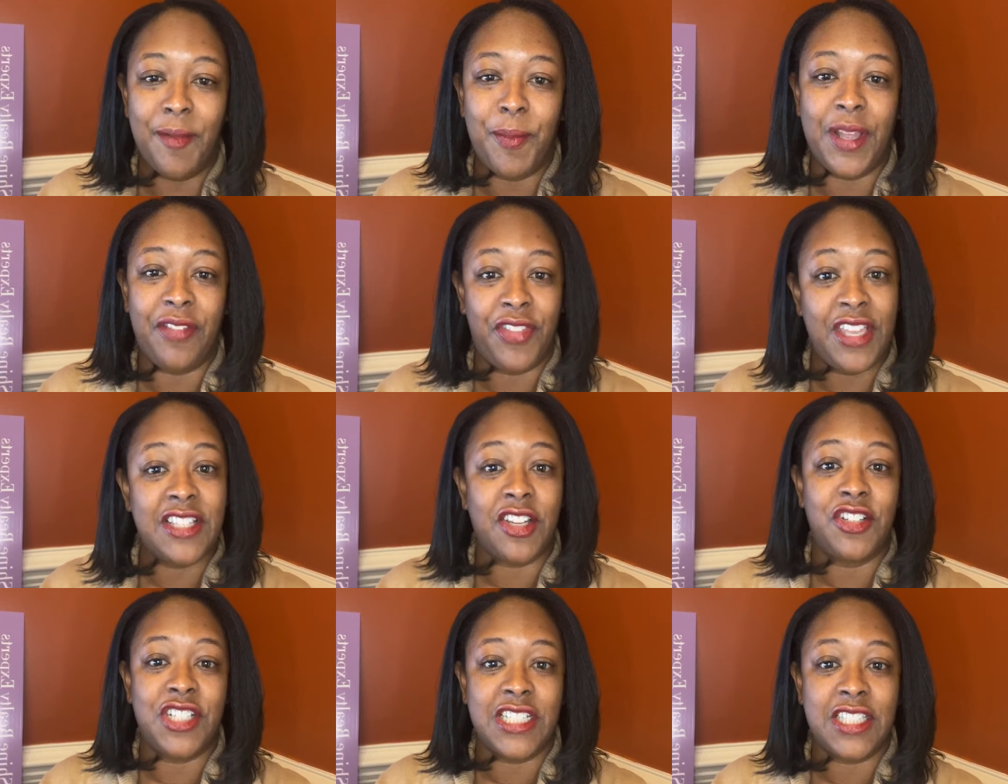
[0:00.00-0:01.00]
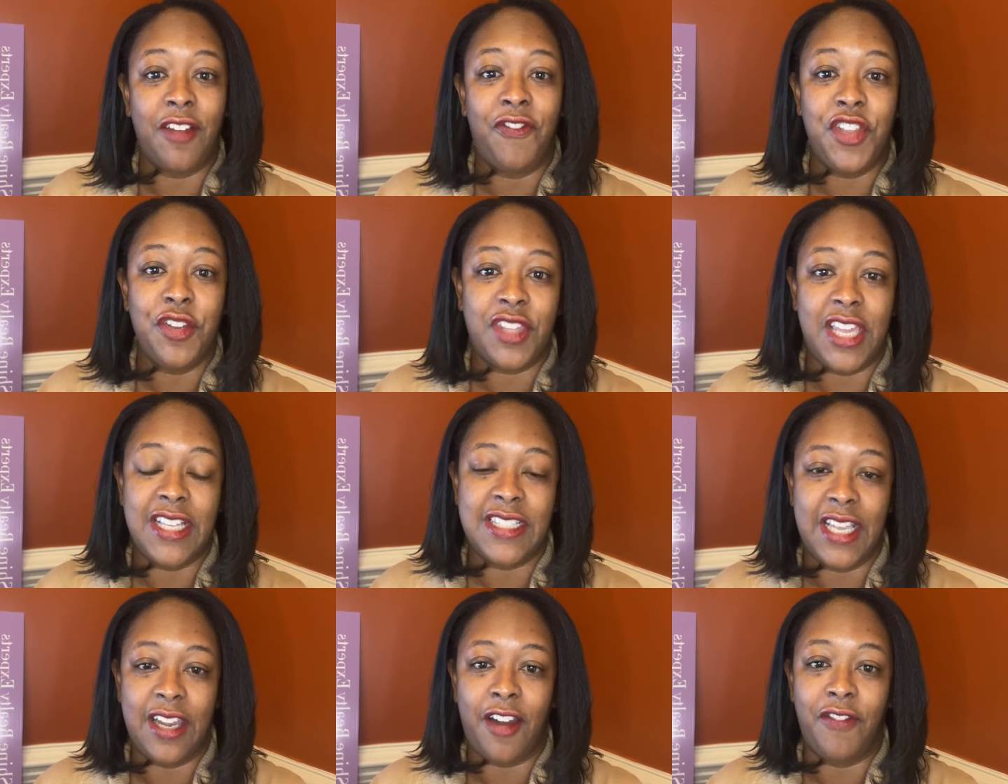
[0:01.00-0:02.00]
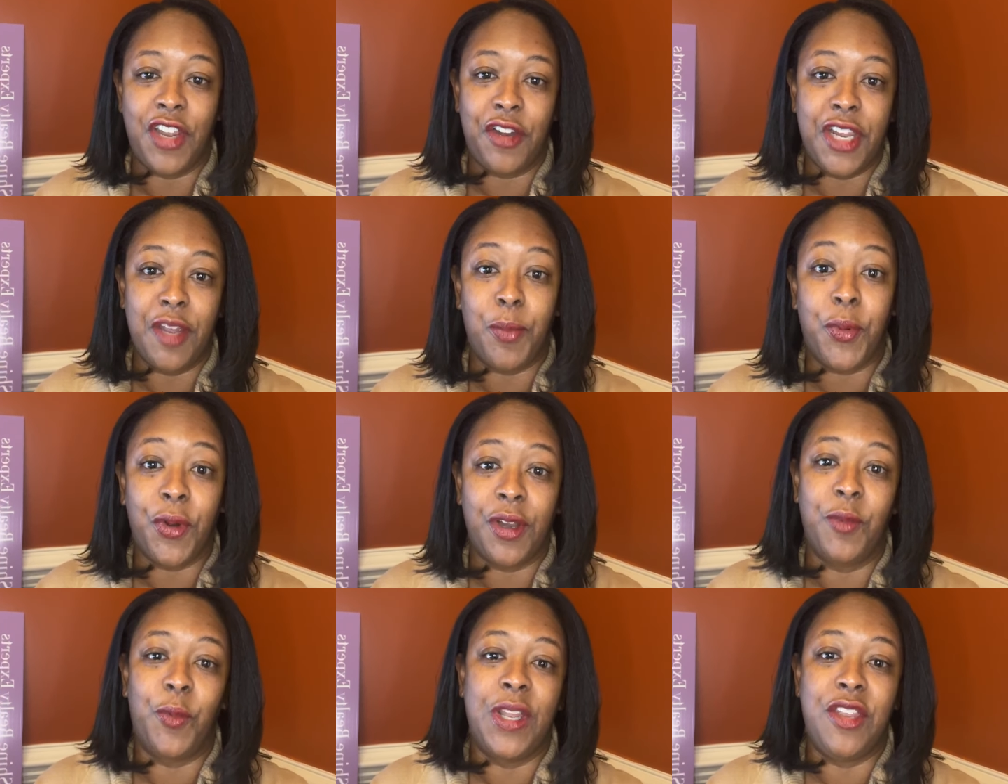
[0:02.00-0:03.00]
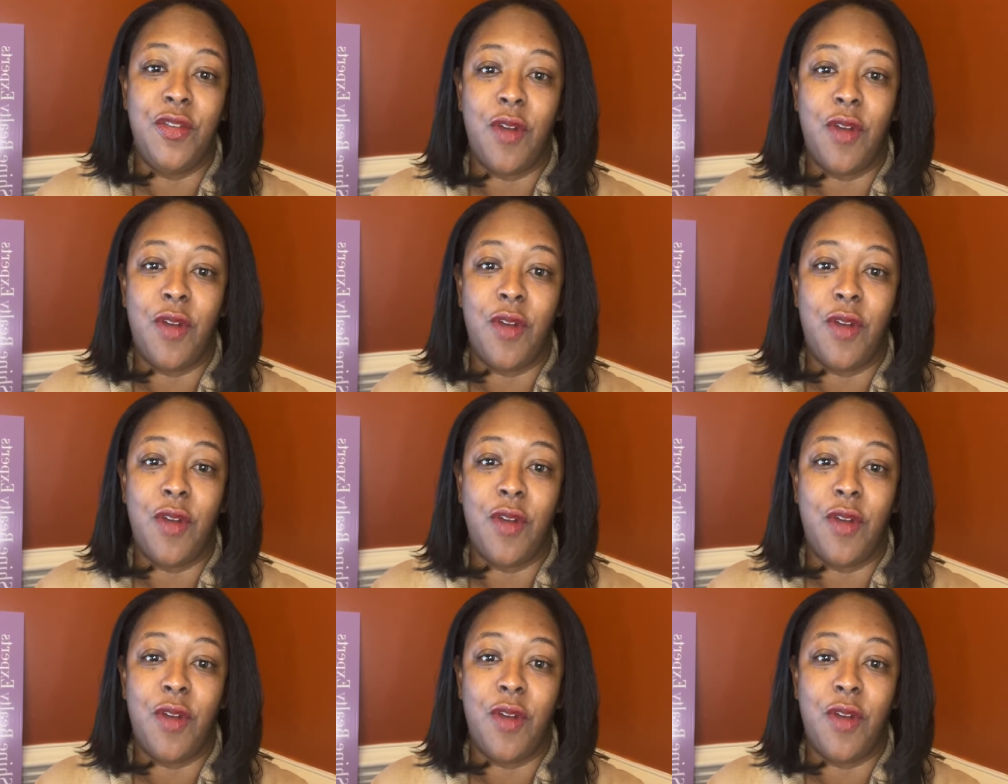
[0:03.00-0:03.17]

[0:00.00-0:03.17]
but these are just a few things that are very important when you